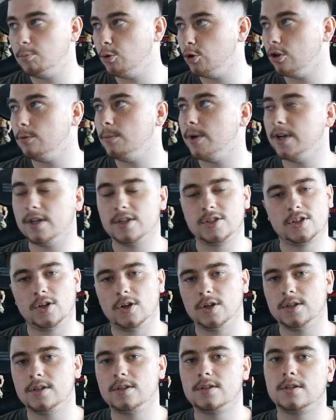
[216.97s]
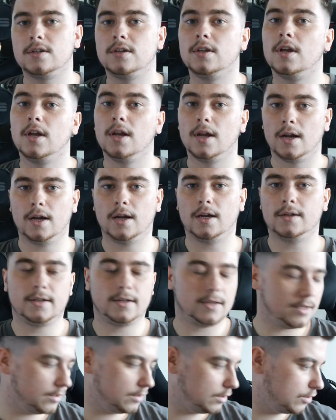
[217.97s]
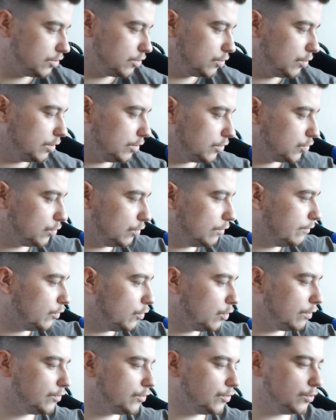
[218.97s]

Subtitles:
put them into studs, and so on and so forth.